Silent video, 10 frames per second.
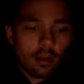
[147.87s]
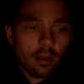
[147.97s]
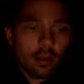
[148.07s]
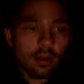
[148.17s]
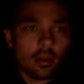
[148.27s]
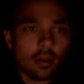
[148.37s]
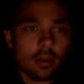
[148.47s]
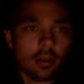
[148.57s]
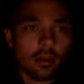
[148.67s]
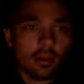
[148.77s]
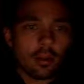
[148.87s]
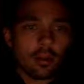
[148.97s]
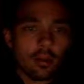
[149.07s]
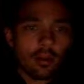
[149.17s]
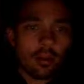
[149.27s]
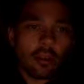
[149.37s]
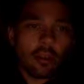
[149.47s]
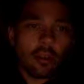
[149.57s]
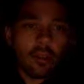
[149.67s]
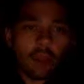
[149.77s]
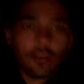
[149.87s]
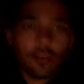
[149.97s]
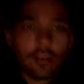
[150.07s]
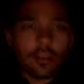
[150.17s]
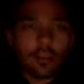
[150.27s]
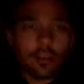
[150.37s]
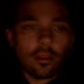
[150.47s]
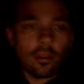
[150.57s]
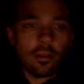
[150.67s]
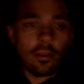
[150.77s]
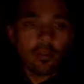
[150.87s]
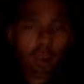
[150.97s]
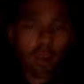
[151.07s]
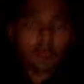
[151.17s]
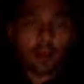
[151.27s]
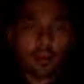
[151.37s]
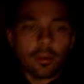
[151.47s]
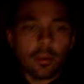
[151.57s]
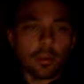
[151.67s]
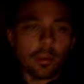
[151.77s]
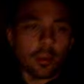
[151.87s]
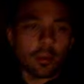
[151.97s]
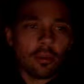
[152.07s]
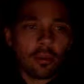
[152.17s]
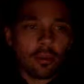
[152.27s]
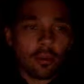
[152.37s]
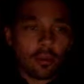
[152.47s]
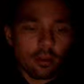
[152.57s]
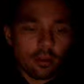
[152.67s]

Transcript: Yeah. Replaced every instance of either one with the upstream port.